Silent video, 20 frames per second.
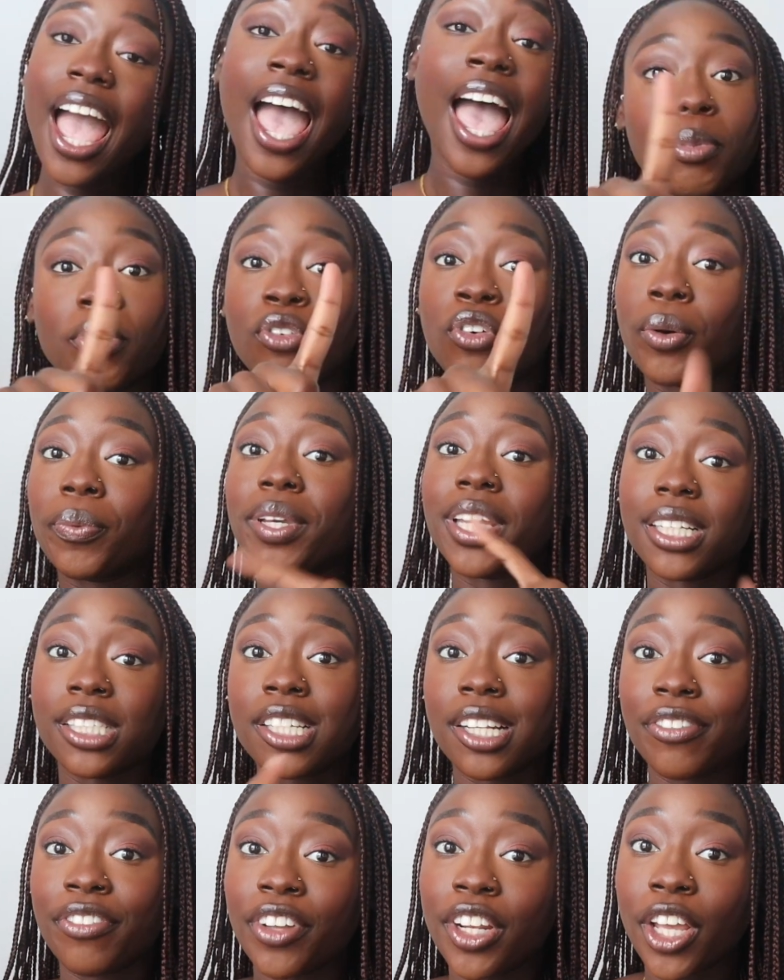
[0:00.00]
But before we get
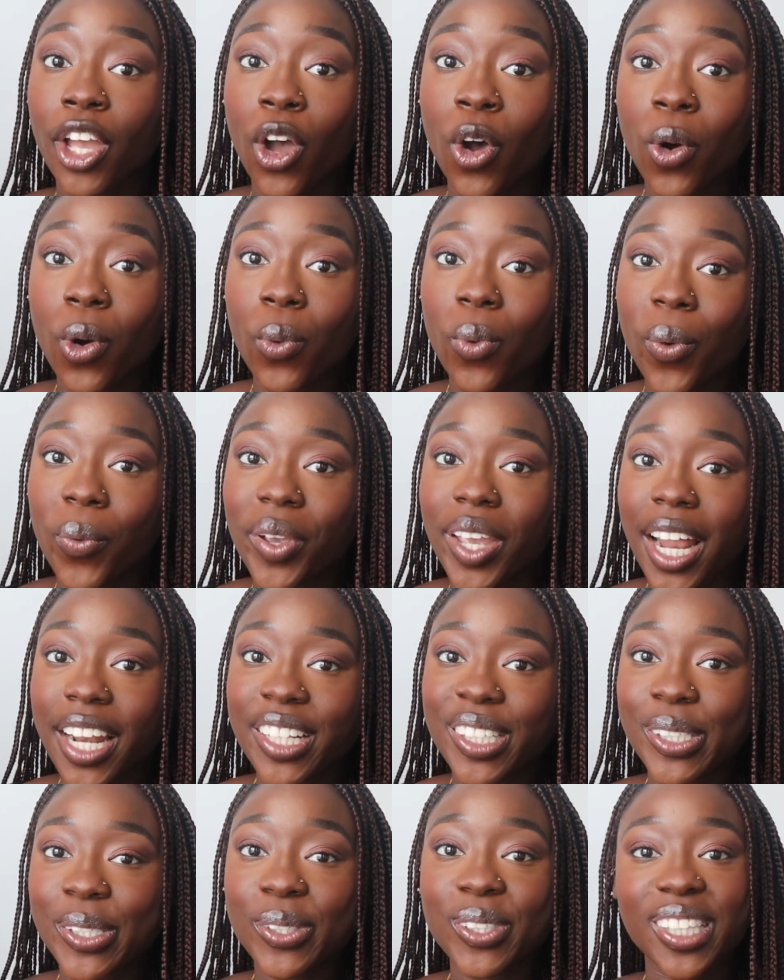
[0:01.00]
into the video, what we got
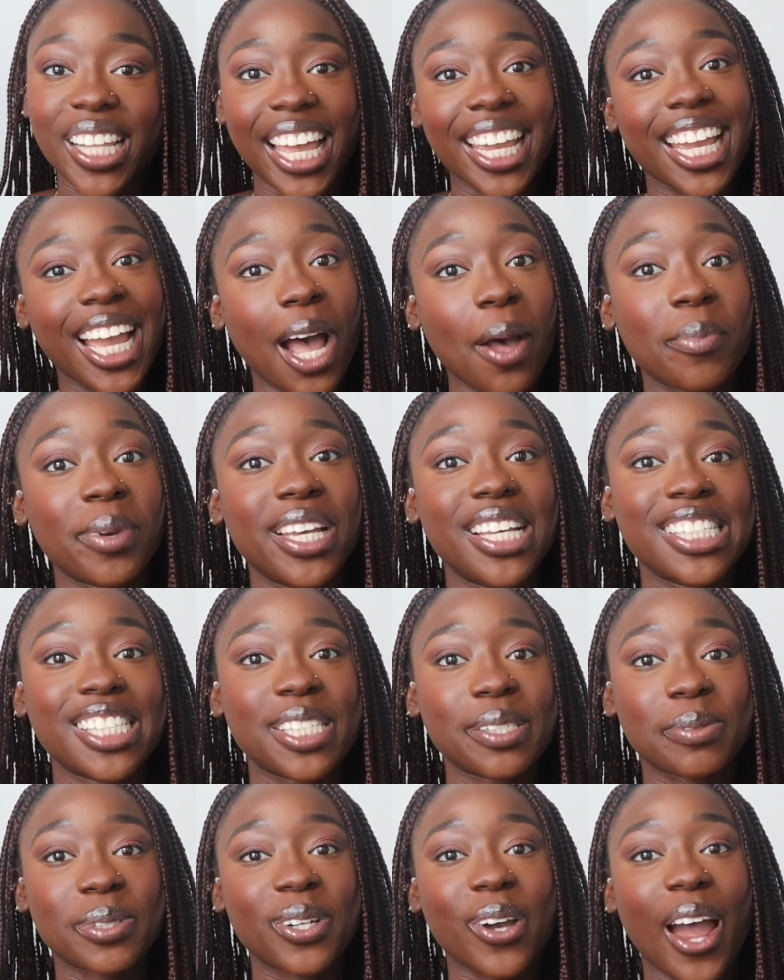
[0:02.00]
to do, like, comment, and
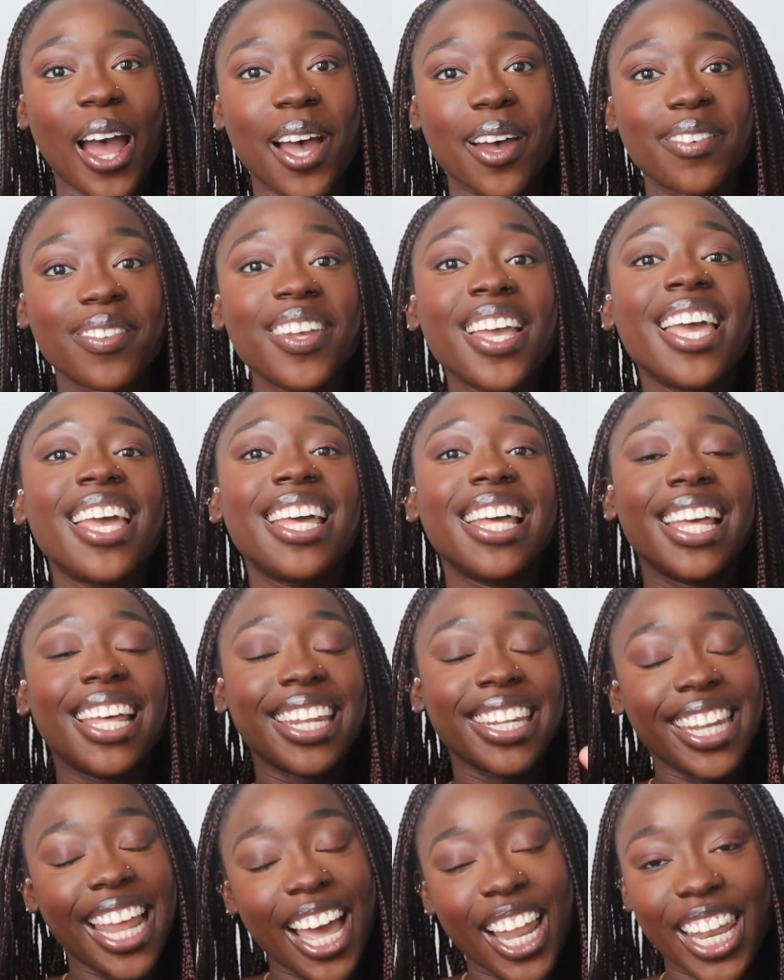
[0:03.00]
subscribe.
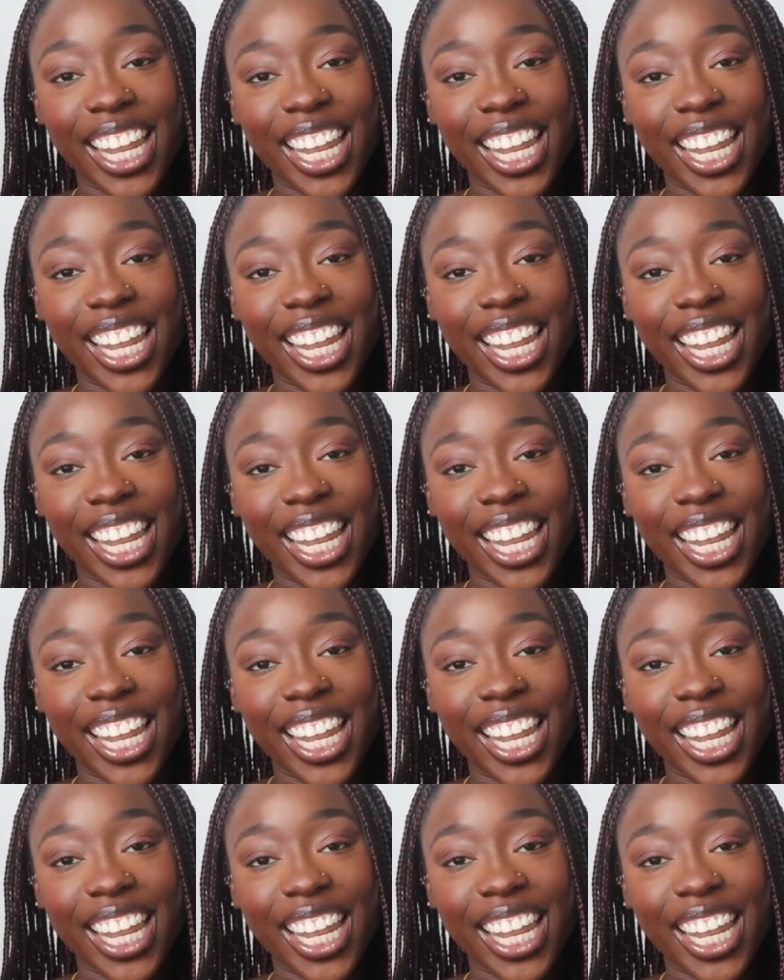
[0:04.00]
Now